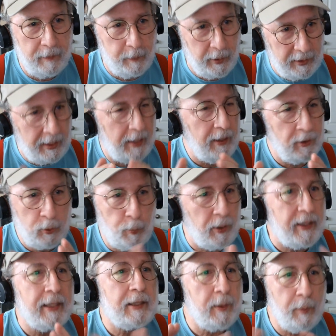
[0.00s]
then there's
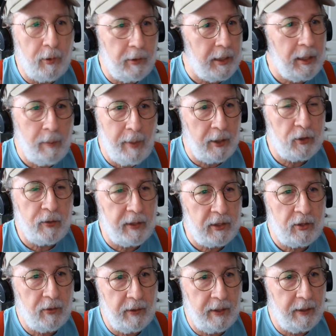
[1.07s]
predictability
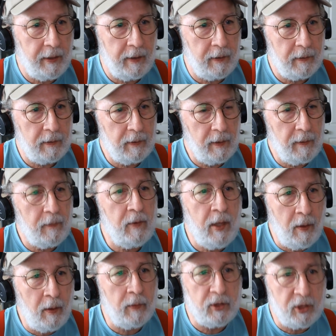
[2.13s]
metrics are there.
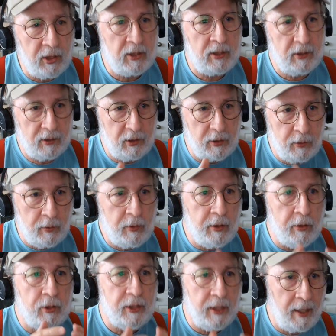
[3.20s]
No, just do
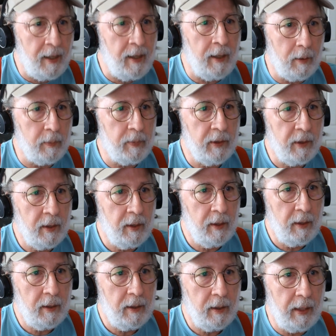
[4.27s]
your job
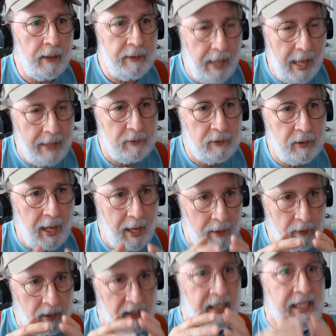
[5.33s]
and
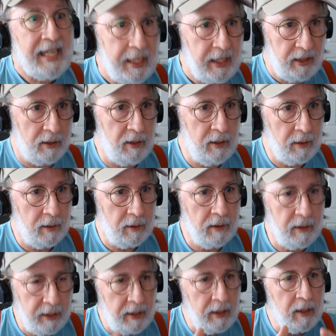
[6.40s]
lead
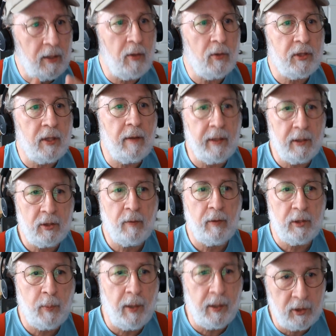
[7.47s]
in those areas of
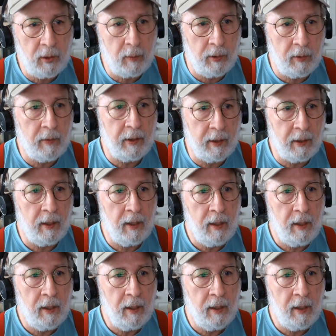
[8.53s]
responsibility.